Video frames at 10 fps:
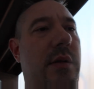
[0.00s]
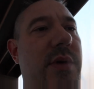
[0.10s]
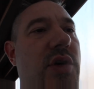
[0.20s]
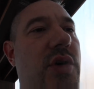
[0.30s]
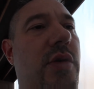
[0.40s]
Let
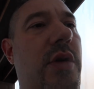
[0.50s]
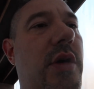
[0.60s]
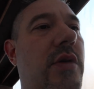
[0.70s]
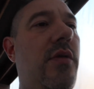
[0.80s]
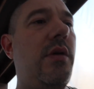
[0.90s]
me show
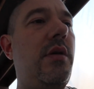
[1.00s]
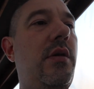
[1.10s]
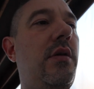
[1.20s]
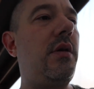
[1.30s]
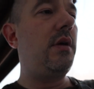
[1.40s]
you
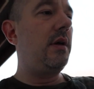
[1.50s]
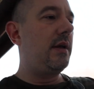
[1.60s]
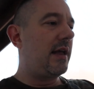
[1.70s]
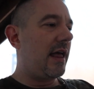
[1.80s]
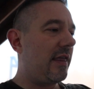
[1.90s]

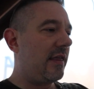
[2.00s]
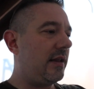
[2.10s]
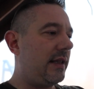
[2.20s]
the